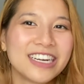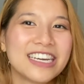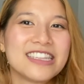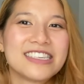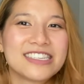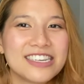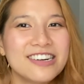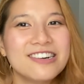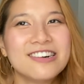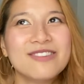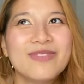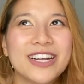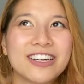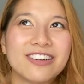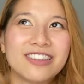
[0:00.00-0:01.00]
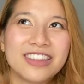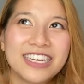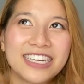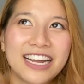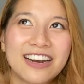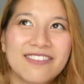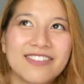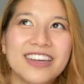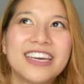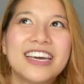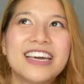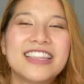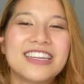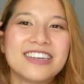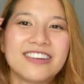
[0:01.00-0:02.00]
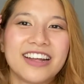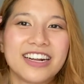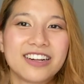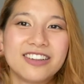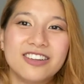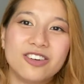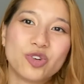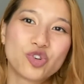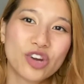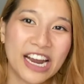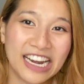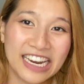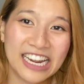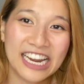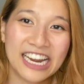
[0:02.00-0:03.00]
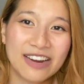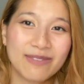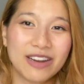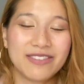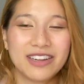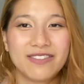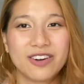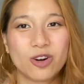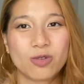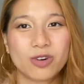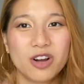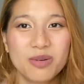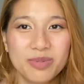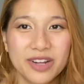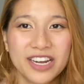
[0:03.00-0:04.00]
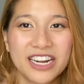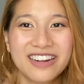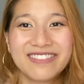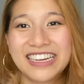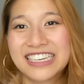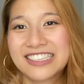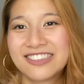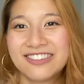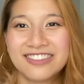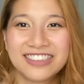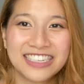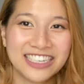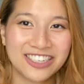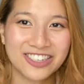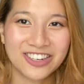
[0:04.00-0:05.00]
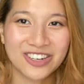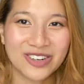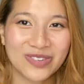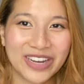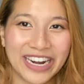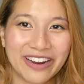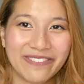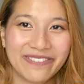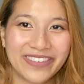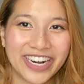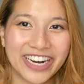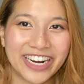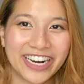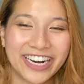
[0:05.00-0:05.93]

get in the zone, make a whole thing out of it, and then do like a little training, maybe even a role play, like student teacher, whatever.